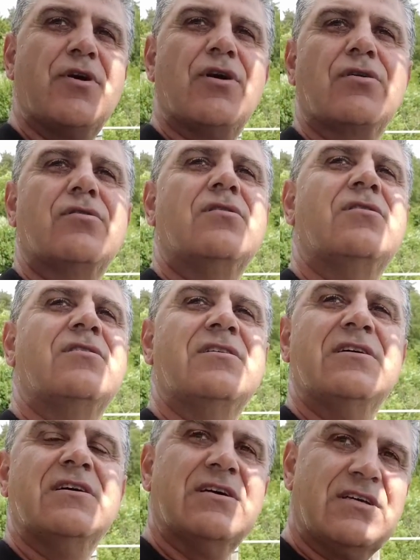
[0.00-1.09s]
anchor
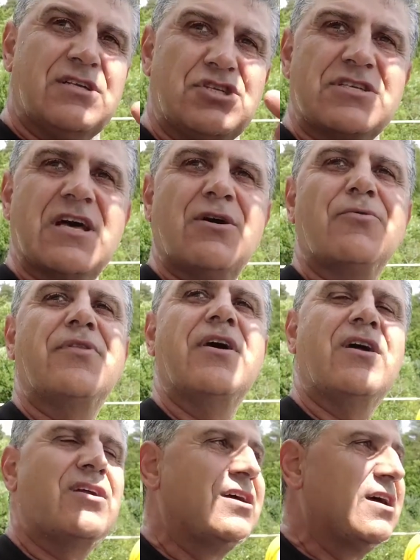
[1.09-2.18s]
just out
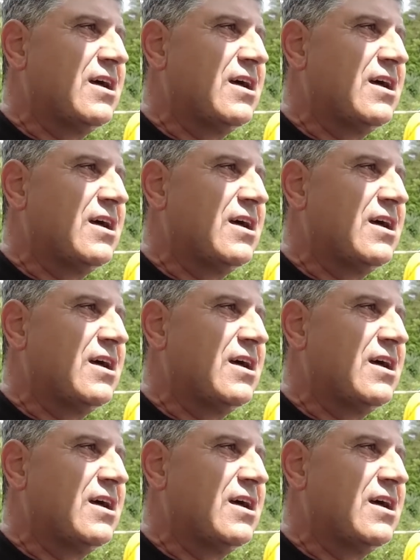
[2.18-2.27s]
there